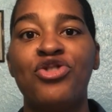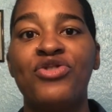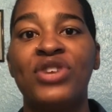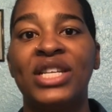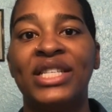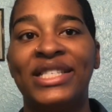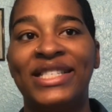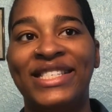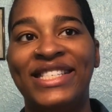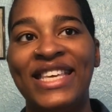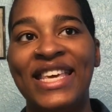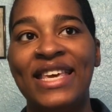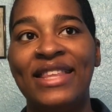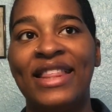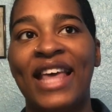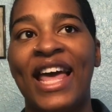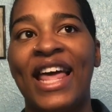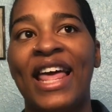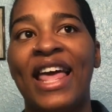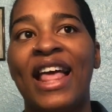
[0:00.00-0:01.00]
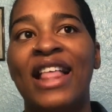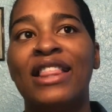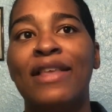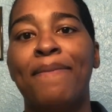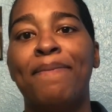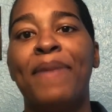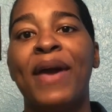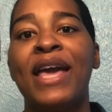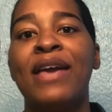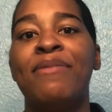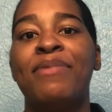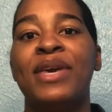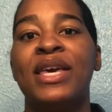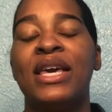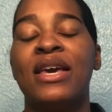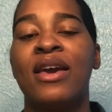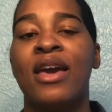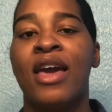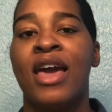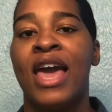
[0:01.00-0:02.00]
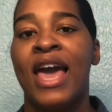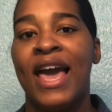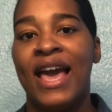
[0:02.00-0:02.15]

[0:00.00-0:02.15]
you can see that the baby